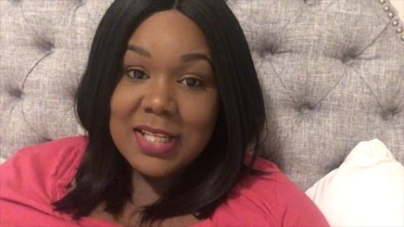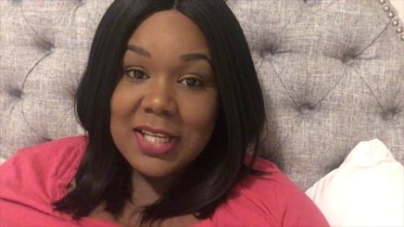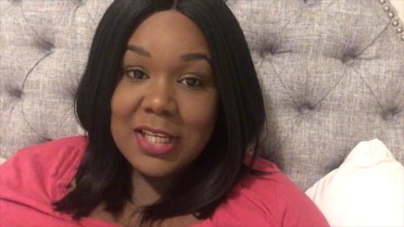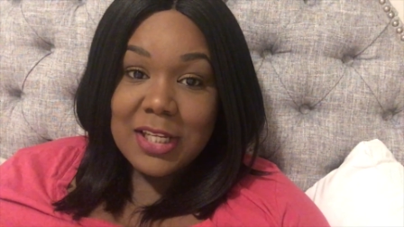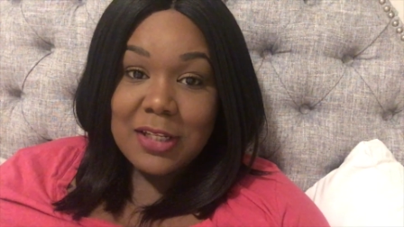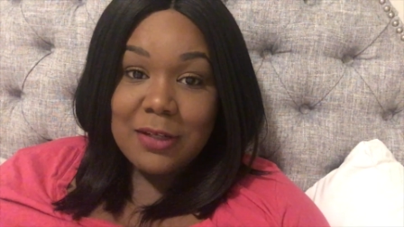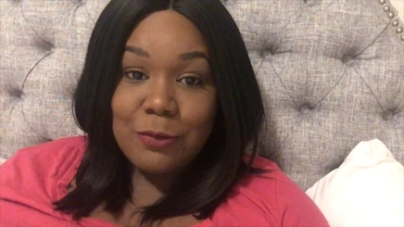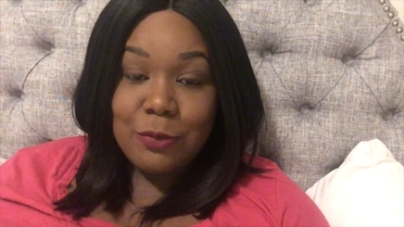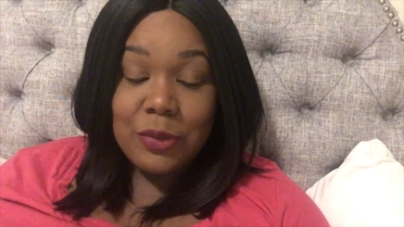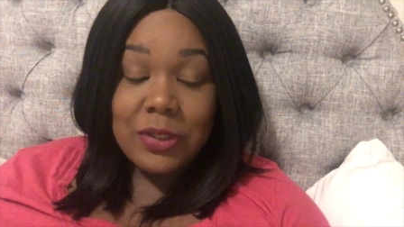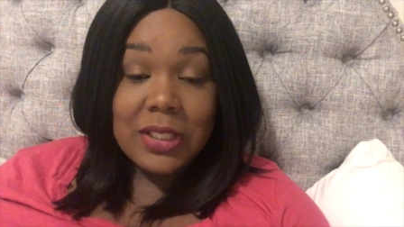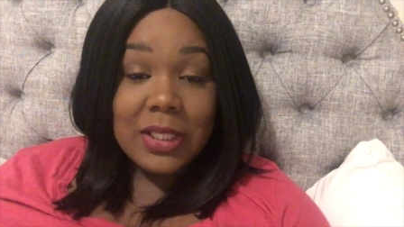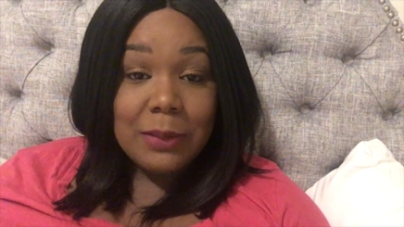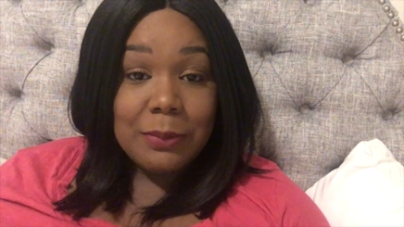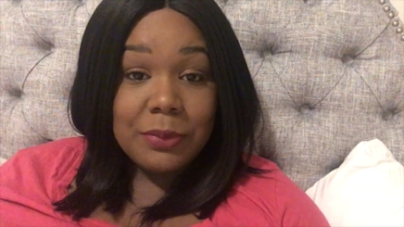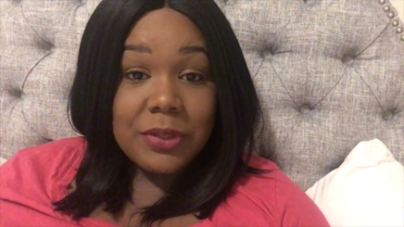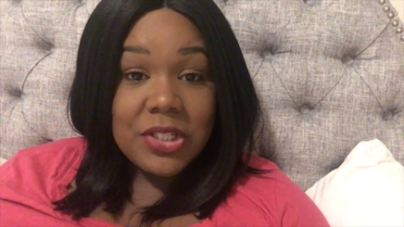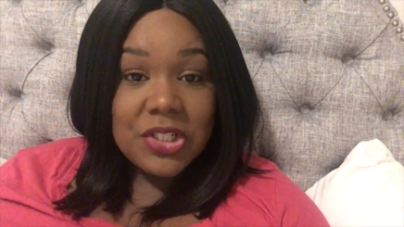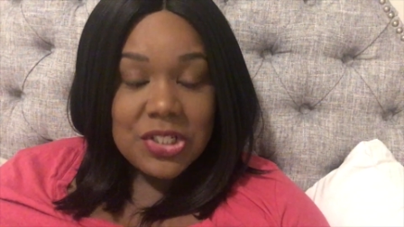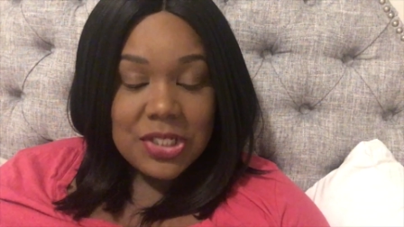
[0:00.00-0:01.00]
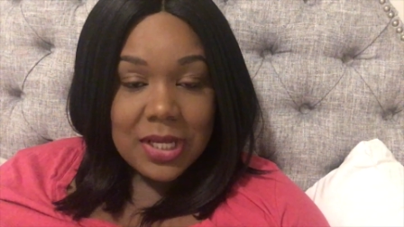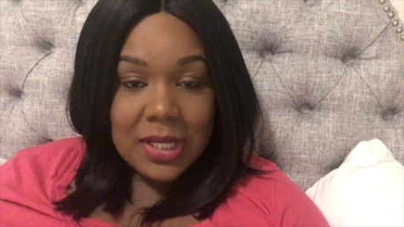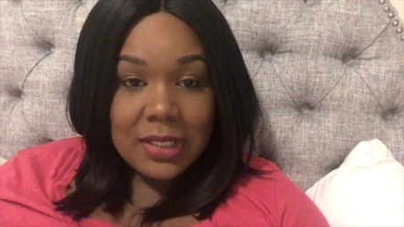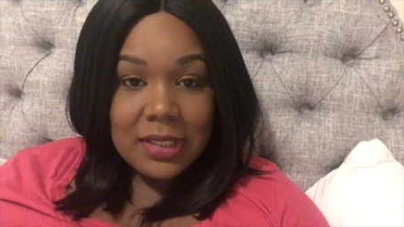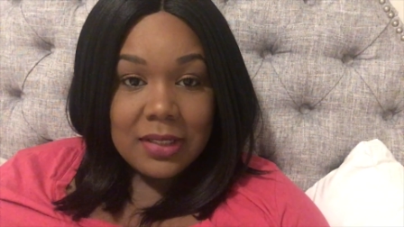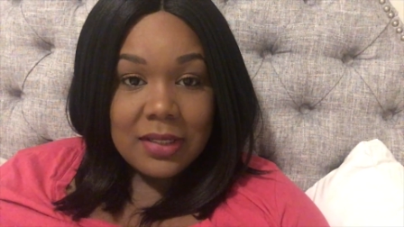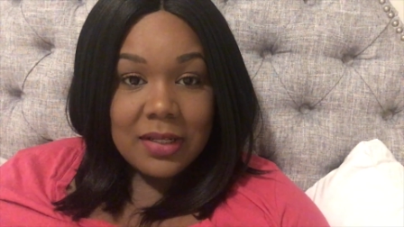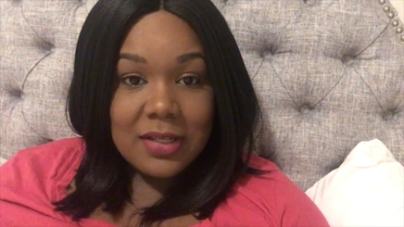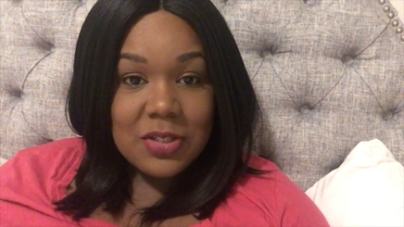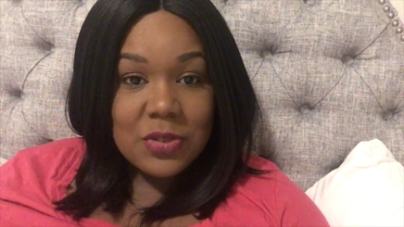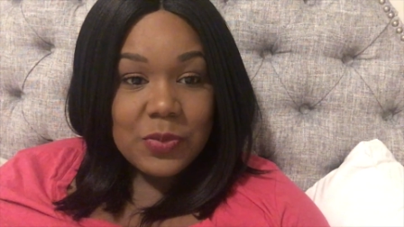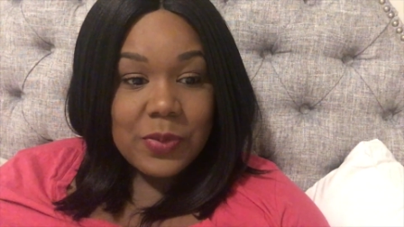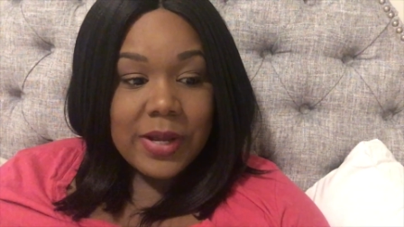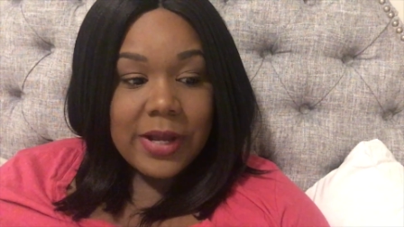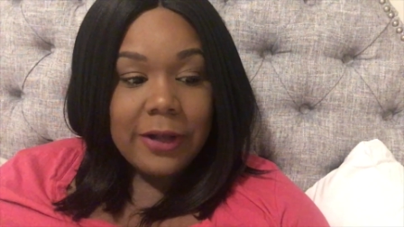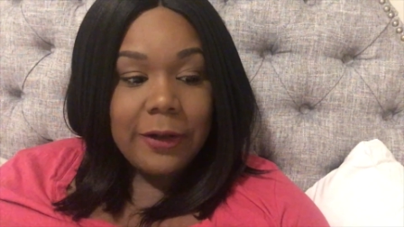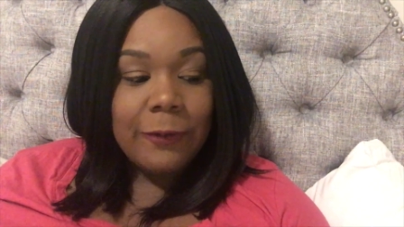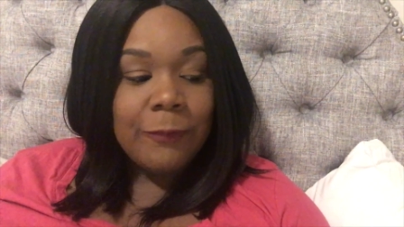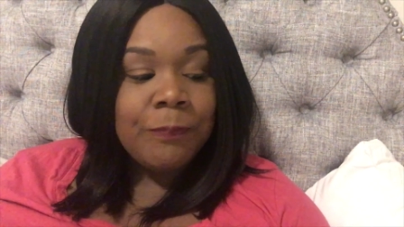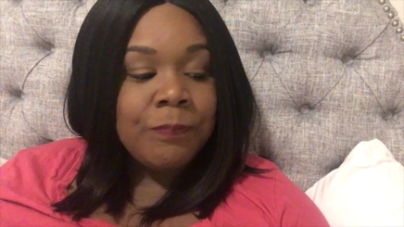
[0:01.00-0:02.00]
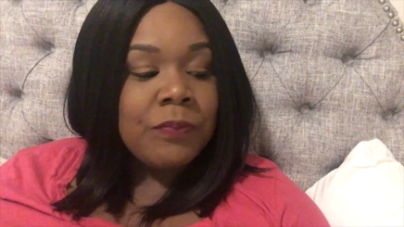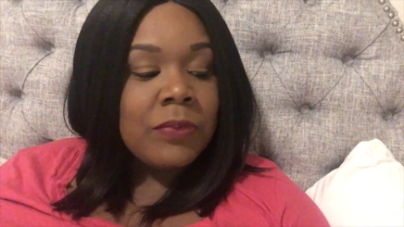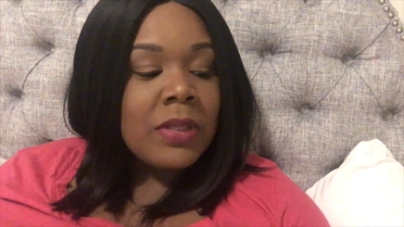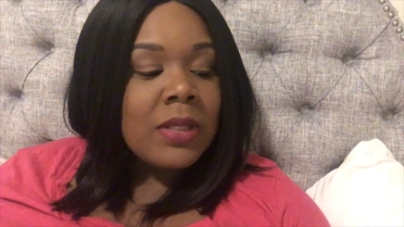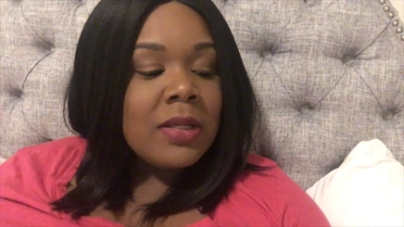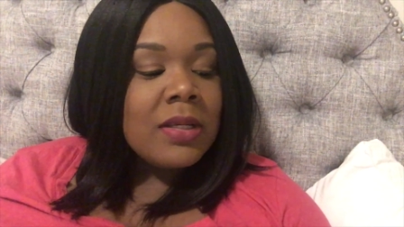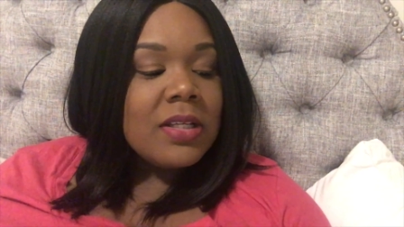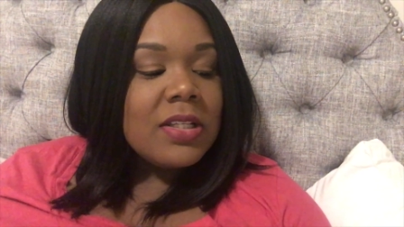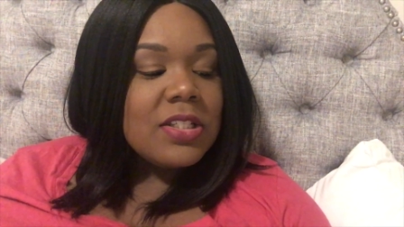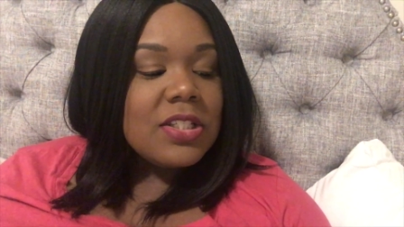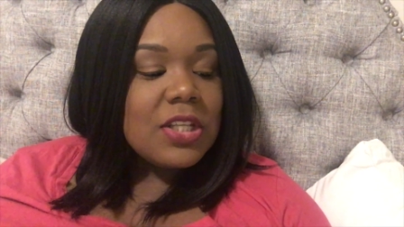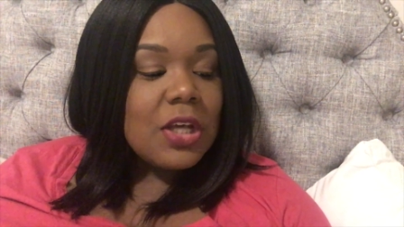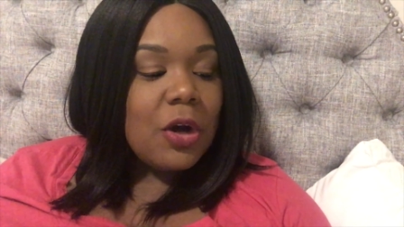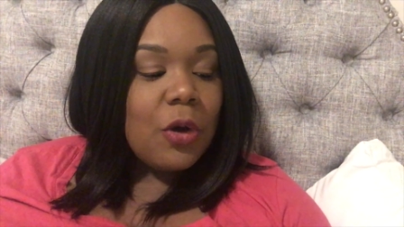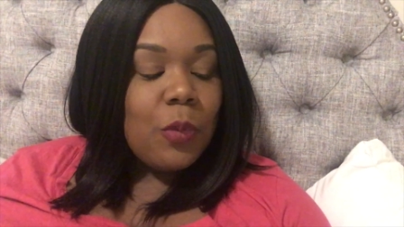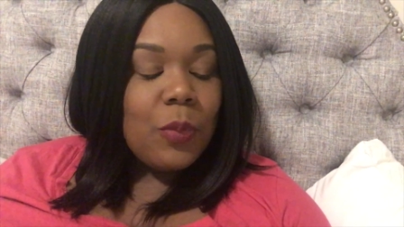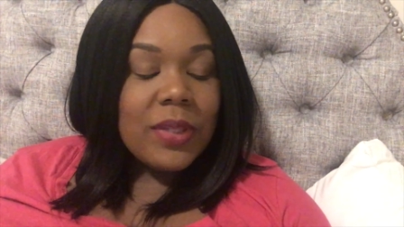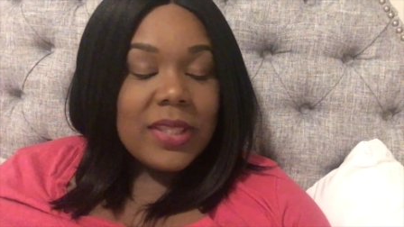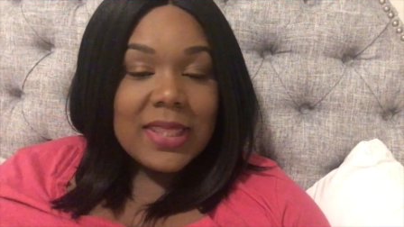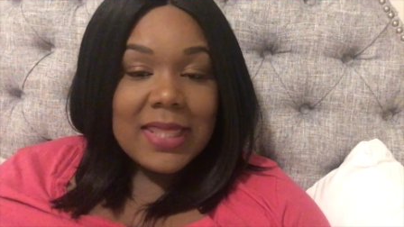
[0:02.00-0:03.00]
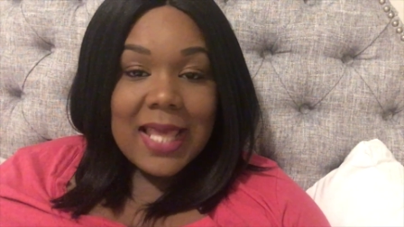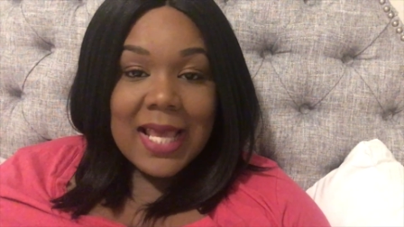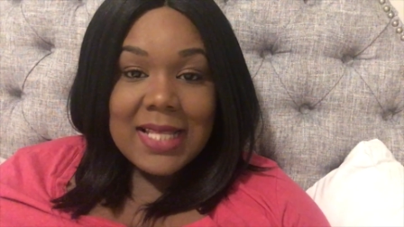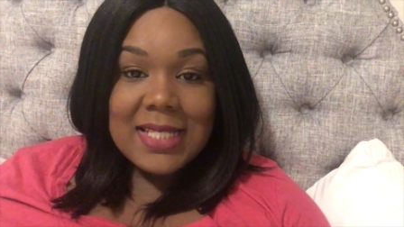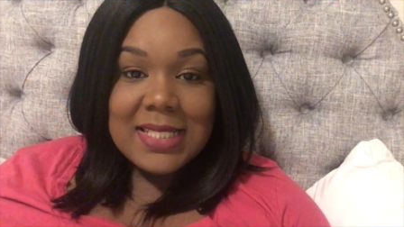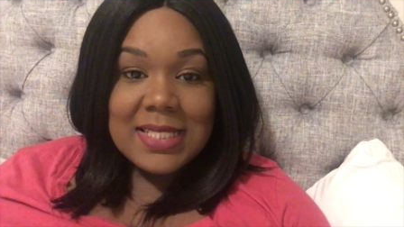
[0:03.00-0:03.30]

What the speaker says: and really appreciate it as well. So, with that